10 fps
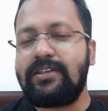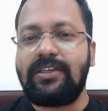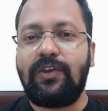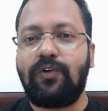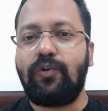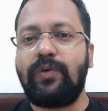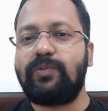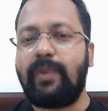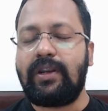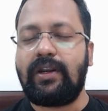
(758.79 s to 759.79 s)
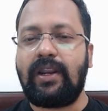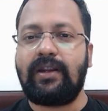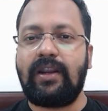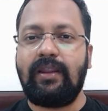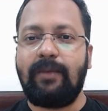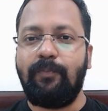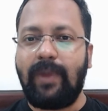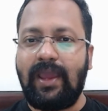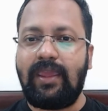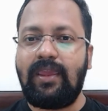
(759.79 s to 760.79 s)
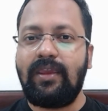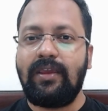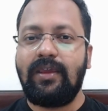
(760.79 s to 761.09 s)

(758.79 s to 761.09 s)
CO2 is being detected by